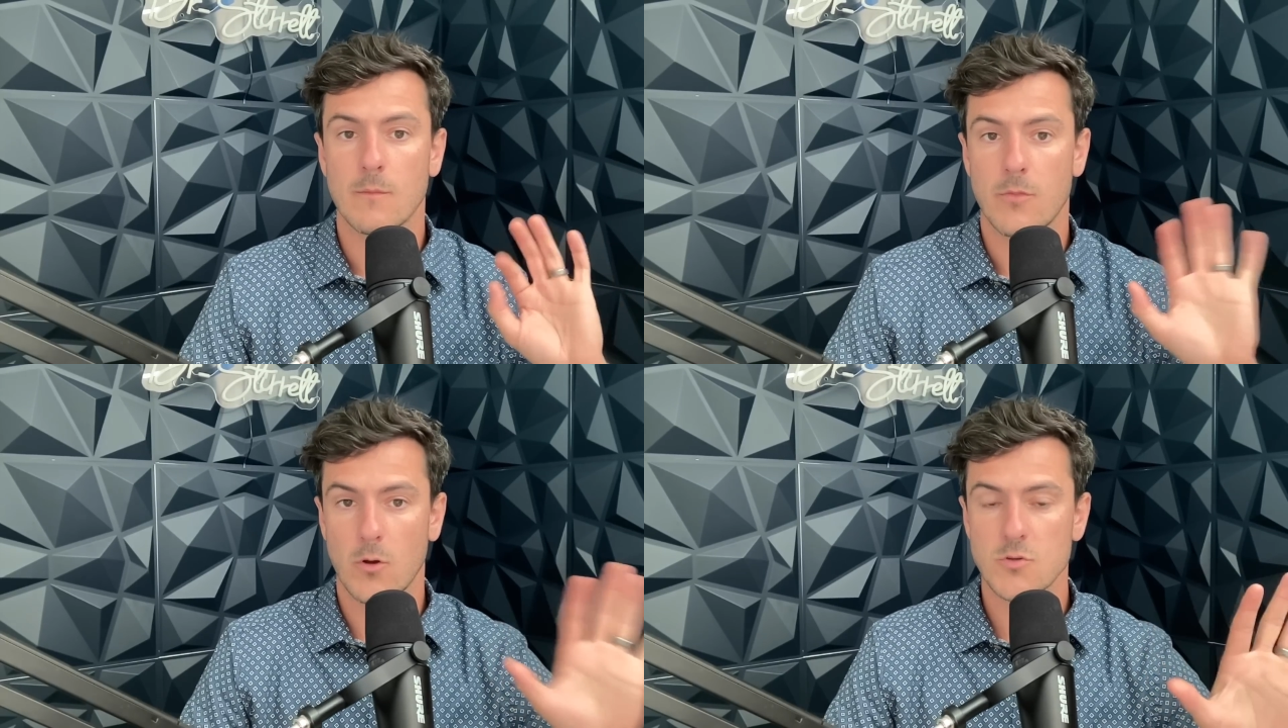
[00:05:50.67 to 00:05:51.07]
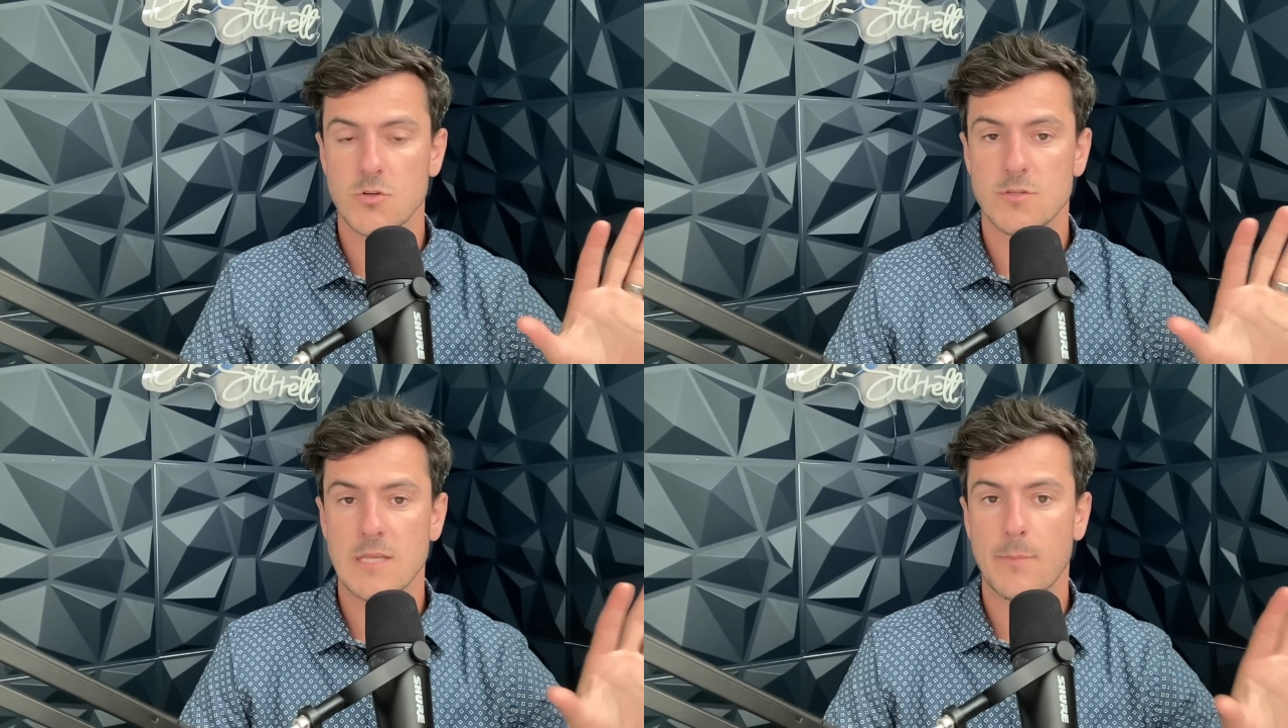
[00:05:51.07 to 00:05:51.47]
Those
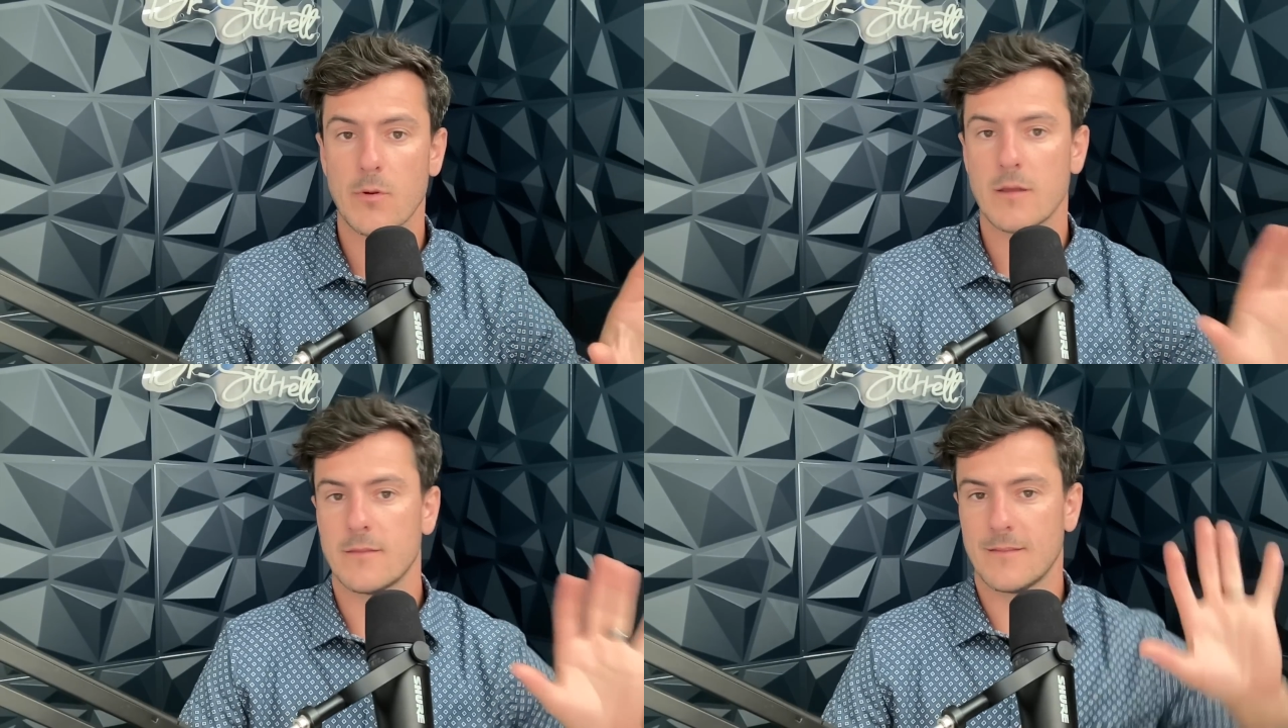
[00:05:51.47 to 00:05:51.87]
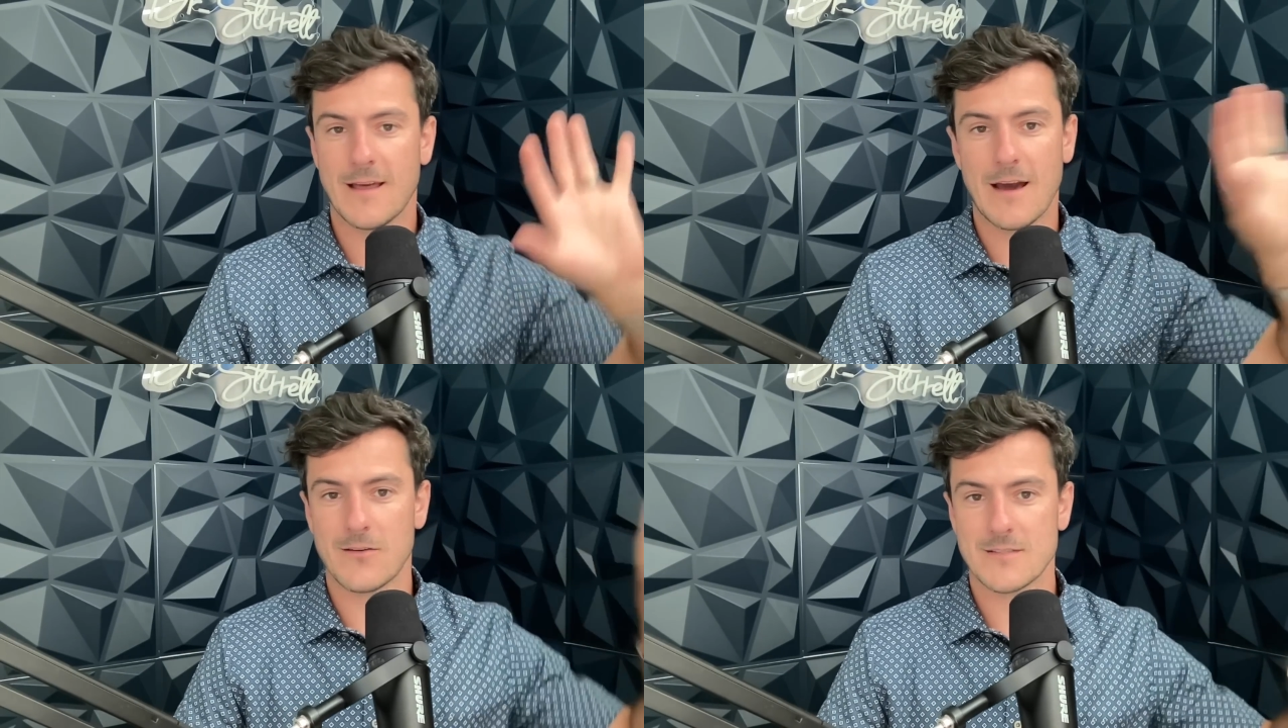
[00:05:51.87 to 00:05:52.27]
are separate
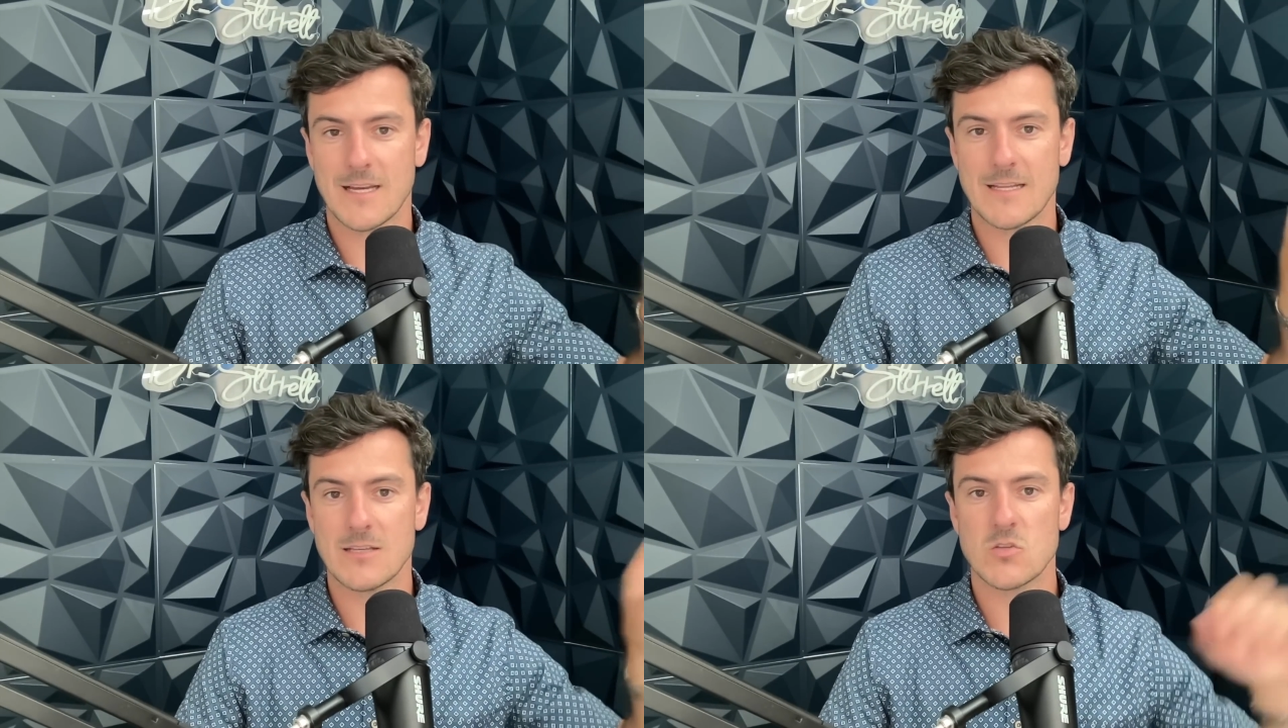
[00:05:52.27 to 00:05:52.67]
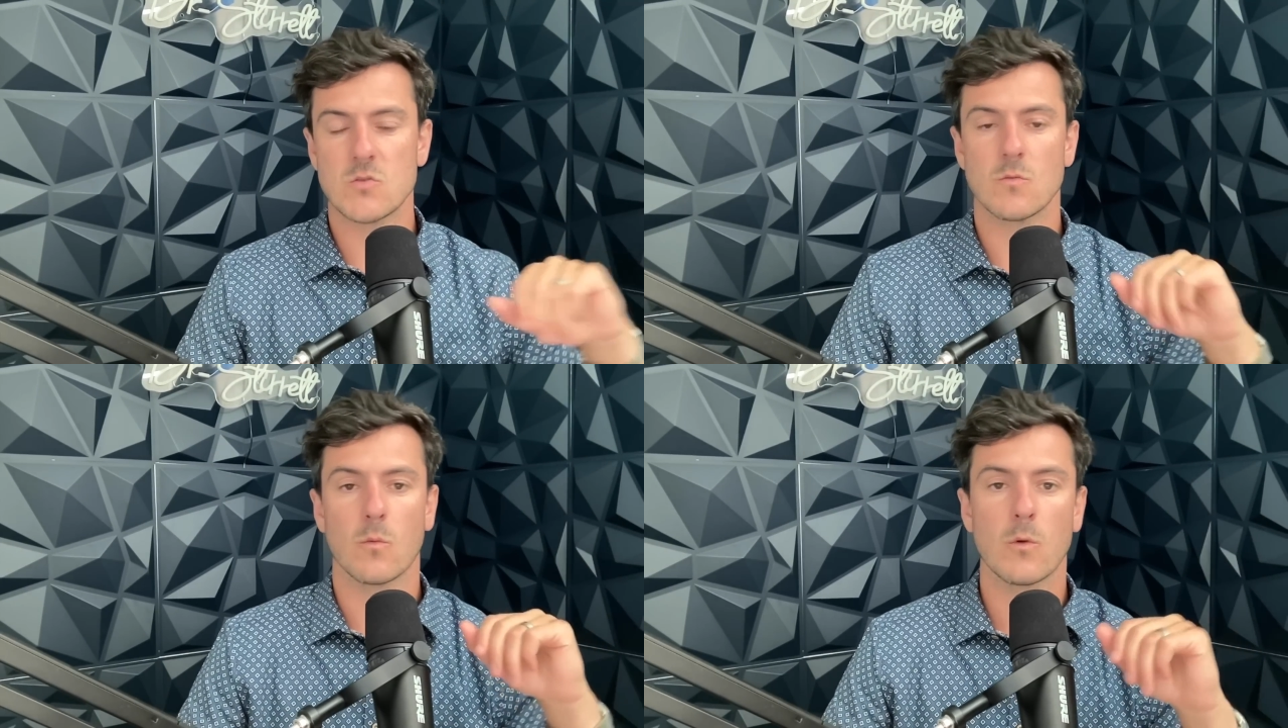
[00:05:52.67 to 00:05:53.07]
outside of
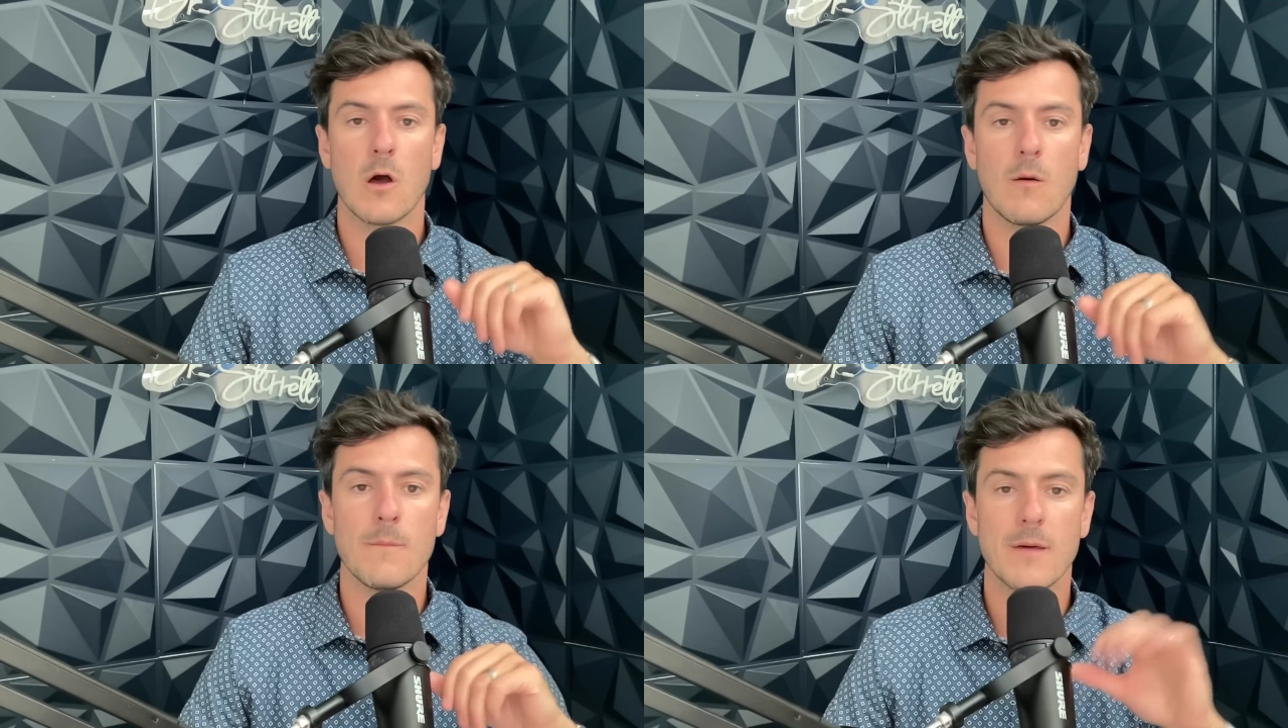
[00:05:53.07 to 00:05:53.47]
this realm,